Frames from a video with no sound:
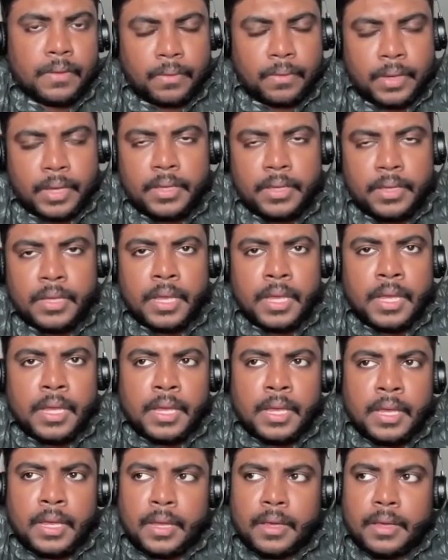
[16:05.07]
Okay.
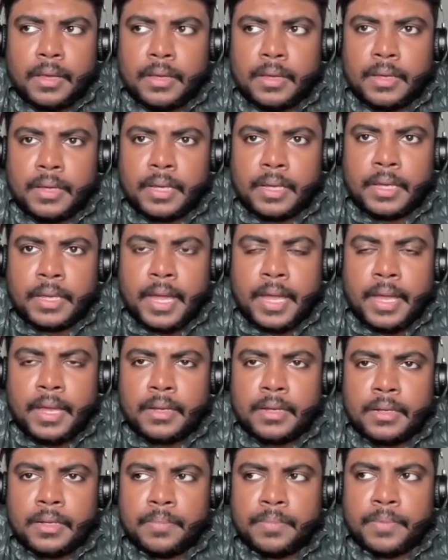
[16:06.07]

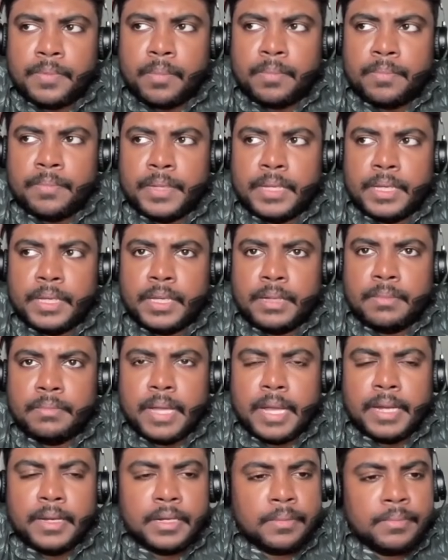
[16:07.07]
Can a prop be
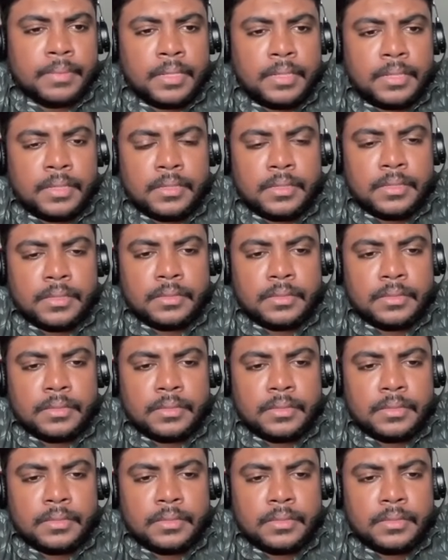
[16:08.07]
editable?